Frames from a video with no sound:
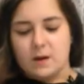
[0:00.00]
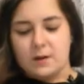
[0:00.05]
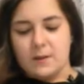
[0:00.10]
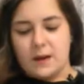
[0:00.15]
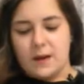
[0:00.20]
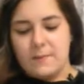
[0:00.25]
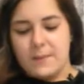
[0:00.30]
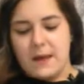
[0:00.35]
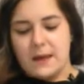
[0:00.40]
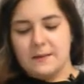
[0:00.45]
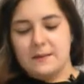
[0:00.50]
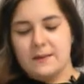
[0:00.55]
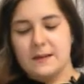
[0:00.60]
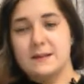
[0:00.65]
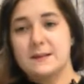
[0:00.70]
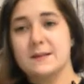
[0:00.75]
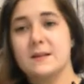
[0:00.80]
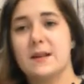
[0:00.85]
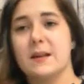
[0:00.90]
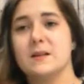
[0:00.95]
they make these
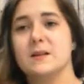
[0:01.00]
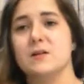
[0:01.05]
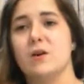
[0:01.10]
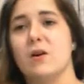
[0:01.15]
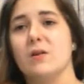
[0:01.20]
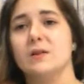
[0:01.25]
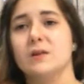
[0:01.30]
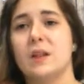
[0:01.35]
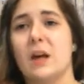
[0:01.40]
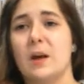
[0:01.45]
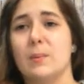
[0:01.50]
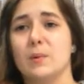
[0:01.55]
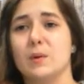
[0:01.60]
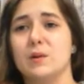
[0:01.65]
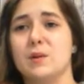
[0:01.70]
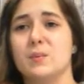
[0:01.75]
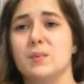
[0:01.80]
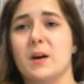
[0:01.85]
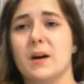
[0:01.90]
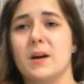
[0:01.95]
things called diaper
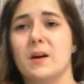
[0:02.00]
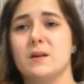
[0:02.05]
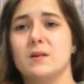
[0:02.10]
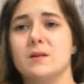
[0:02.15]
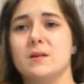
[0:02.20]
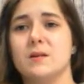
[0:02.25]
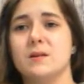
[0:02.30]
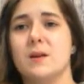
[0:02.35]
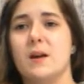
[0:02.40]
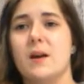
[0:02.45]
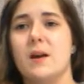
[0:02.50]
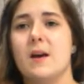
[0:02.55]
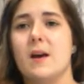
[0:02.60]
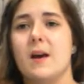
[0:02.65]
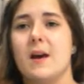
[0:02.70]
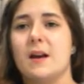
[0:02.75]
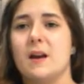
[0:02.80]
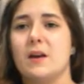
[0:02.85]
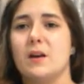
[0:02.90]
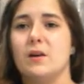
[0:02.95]
sprayers,
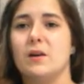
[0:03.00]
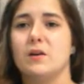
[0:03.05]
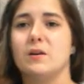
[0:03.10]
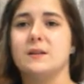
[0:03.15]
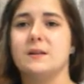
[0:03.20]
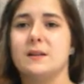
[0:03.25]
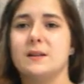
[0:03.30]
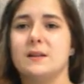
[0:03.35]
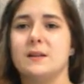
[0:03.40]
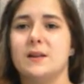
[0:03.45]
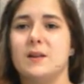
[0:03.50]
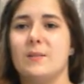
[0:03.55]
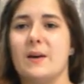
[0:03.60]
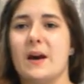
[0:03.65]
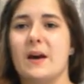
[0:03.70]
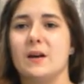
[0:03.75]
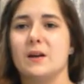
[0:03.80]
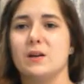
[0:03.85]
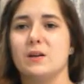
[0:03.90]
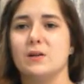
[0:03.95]
and it hooks into the
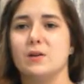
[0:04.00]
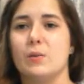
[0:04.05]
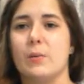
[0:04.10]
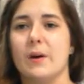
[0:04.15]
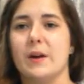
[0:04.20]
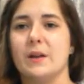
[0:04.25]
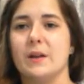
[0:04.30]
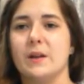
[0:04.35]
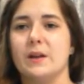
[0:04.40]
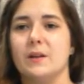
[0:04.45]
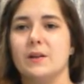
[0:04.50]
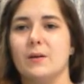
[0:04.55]
back of your toilet.